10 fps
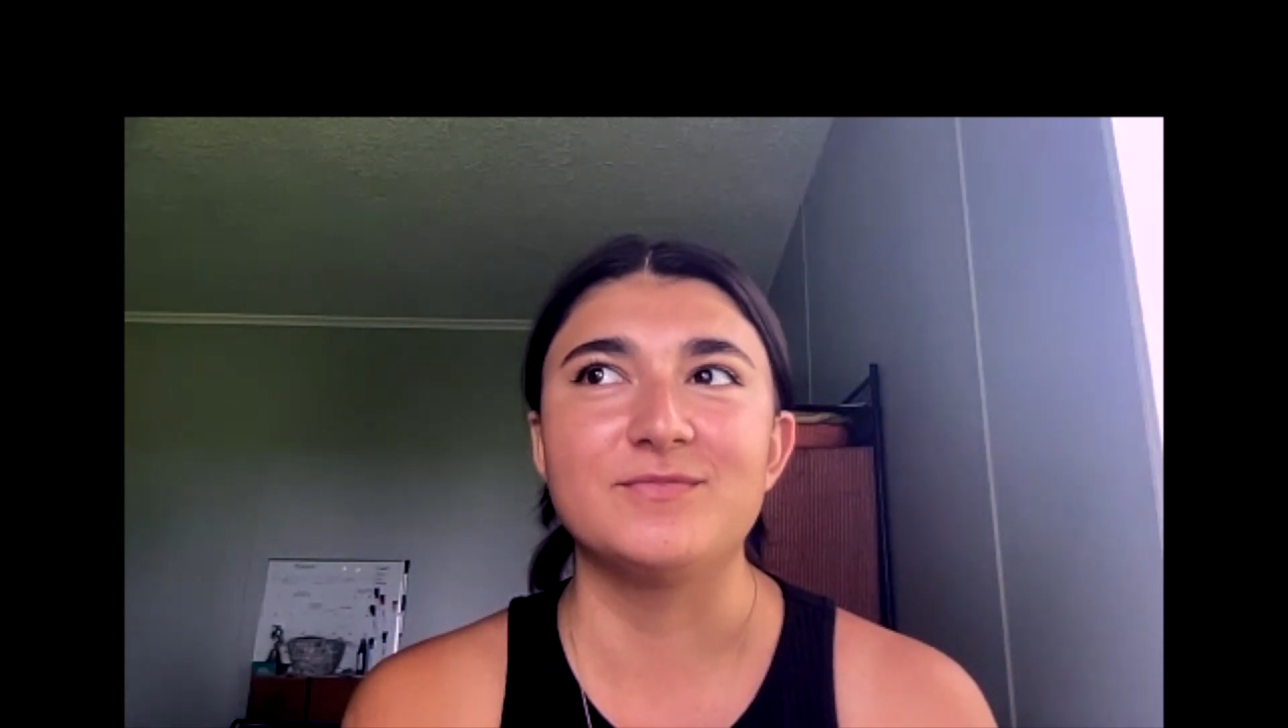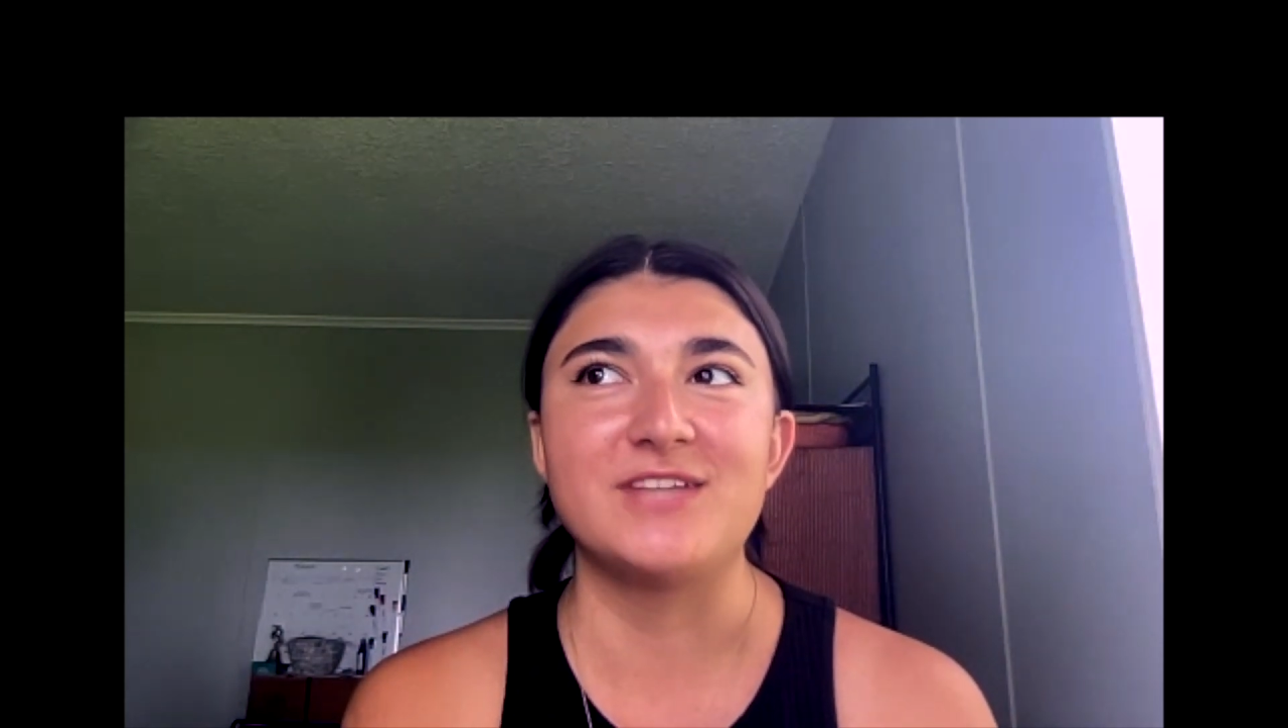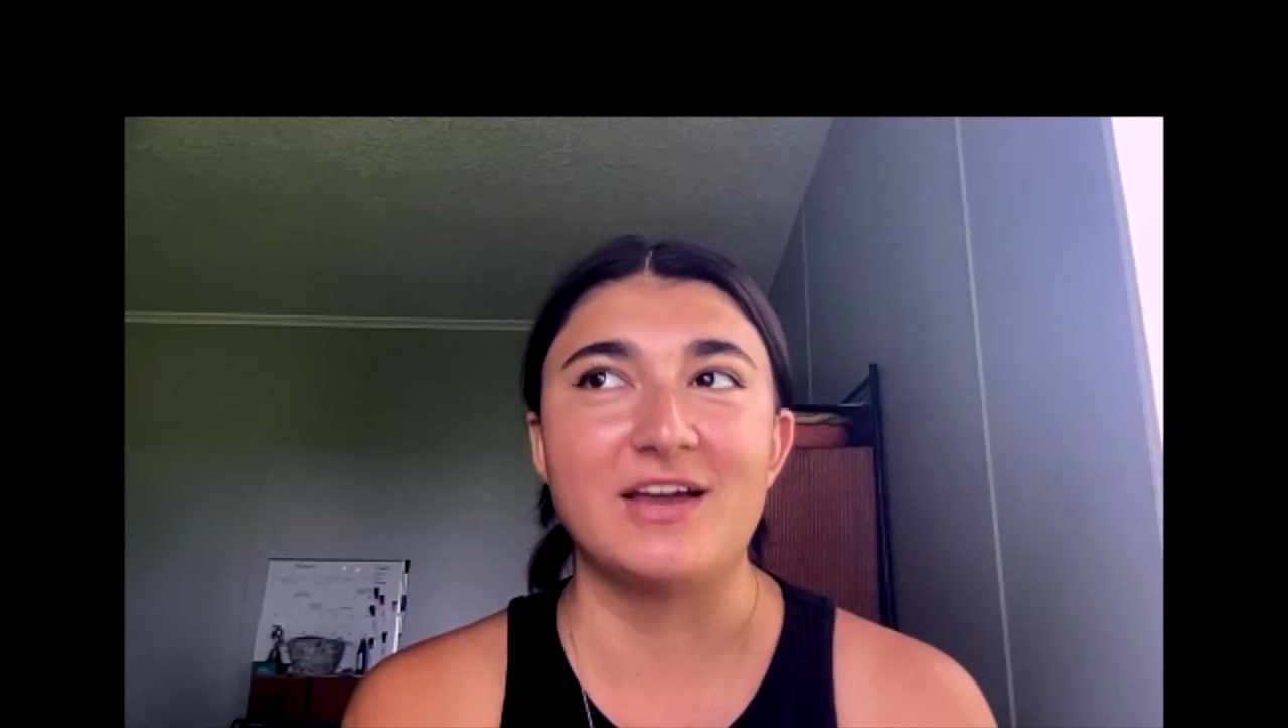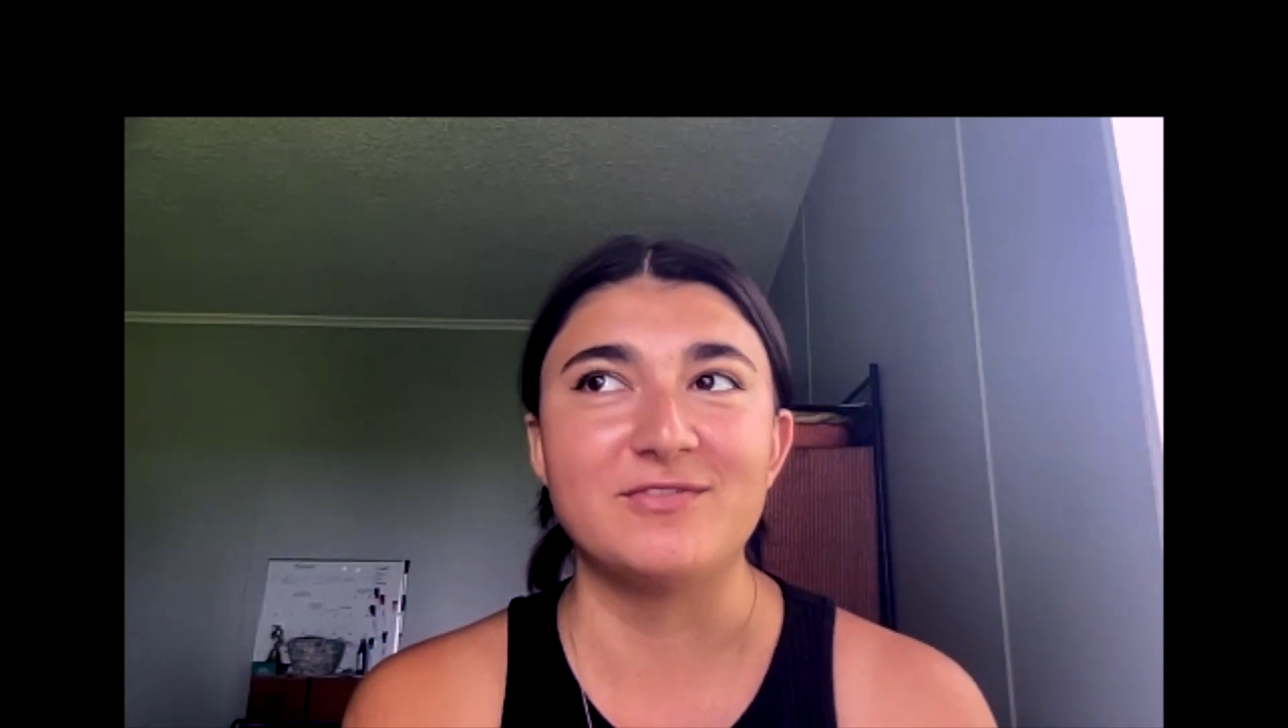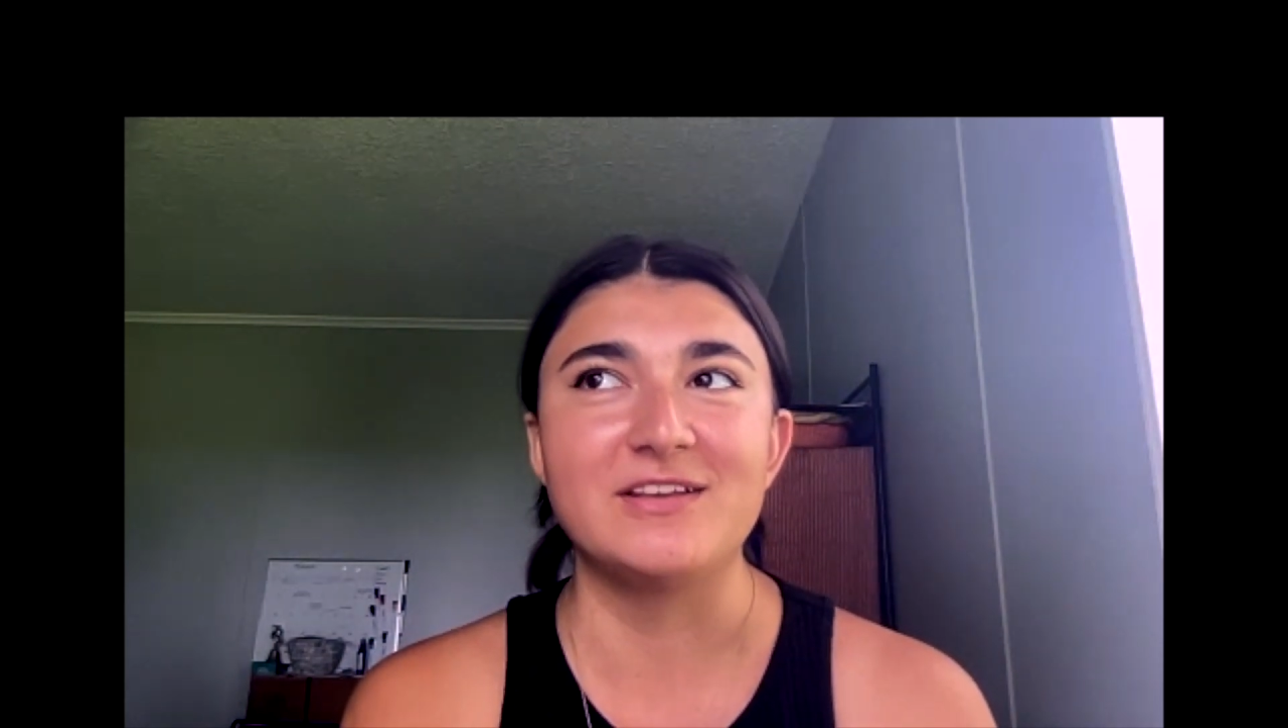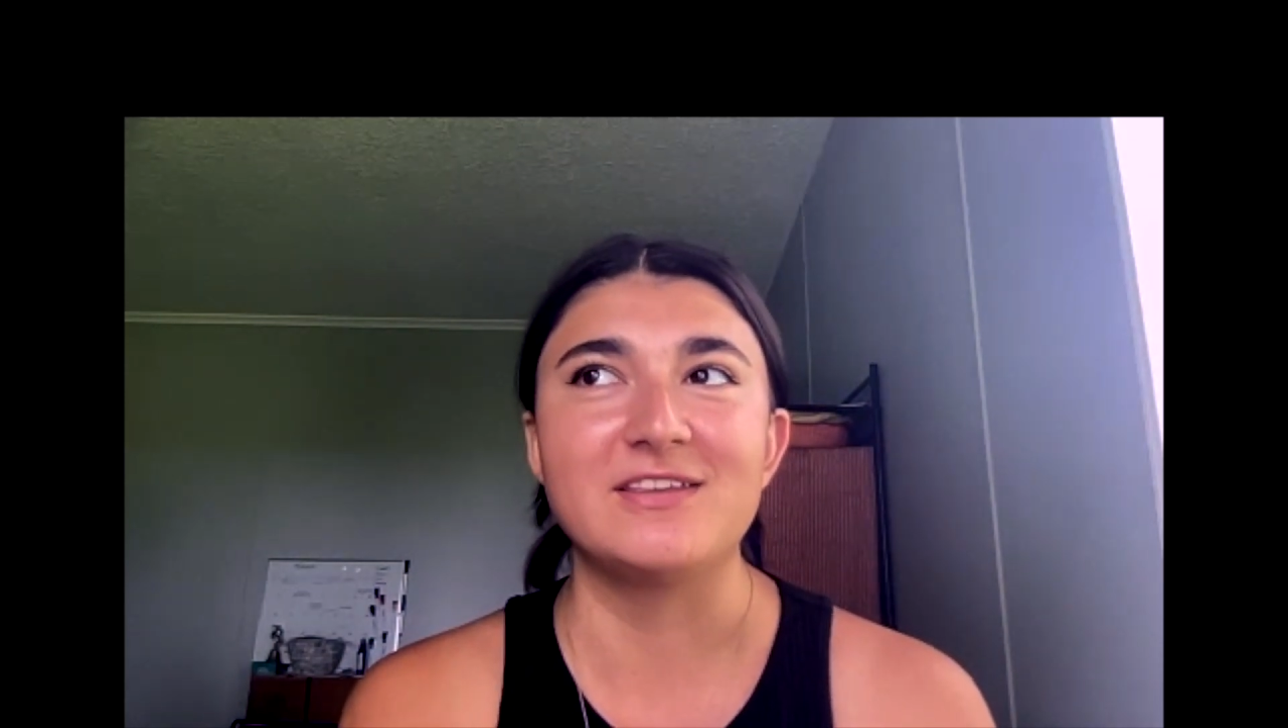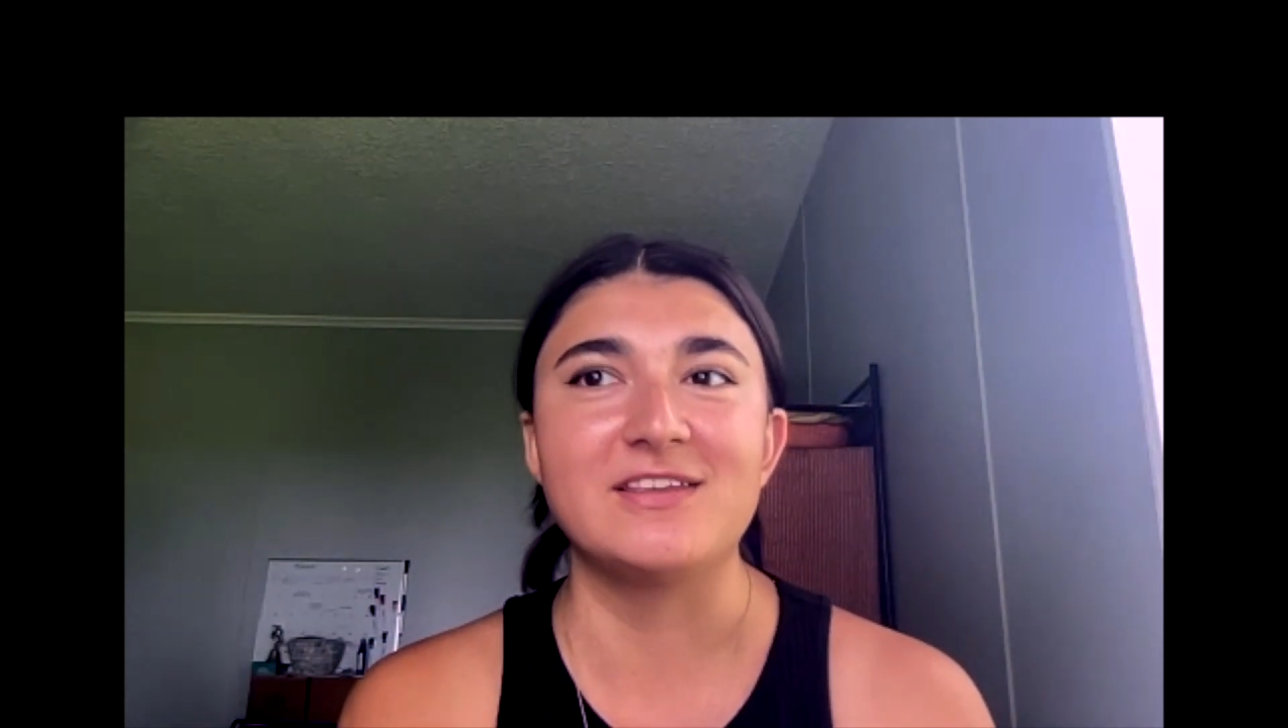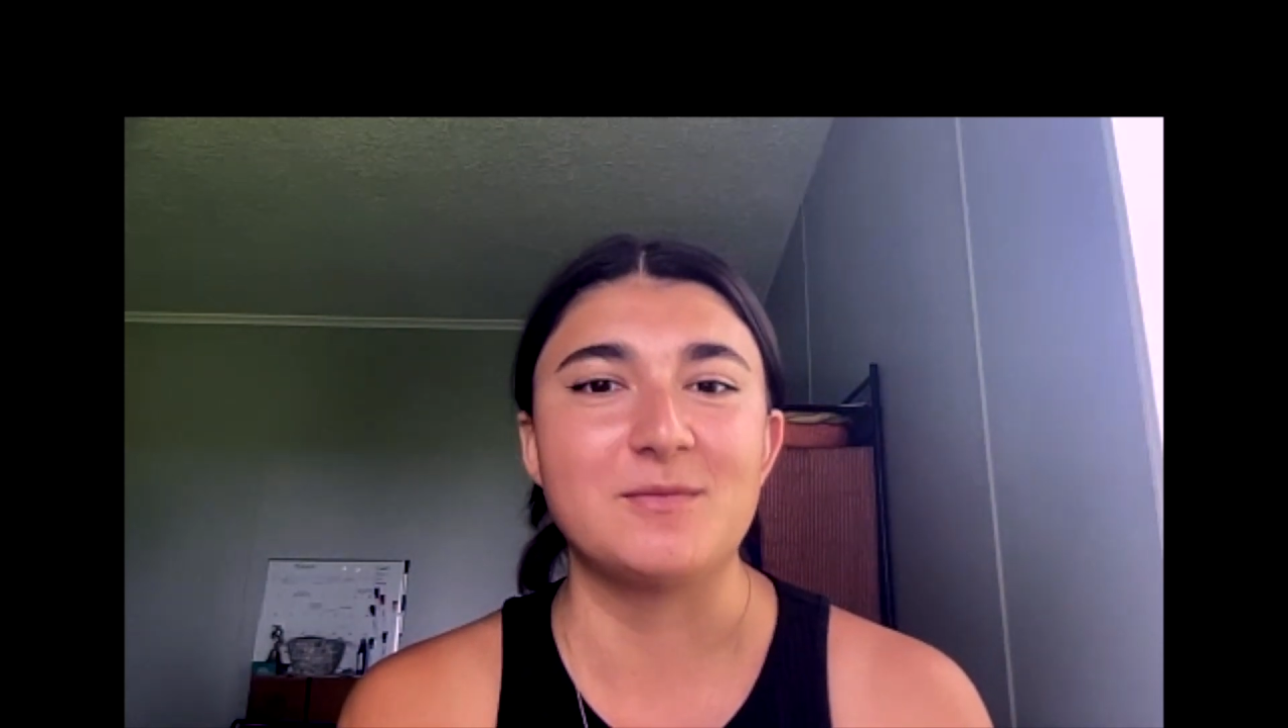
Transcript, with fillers: definitely the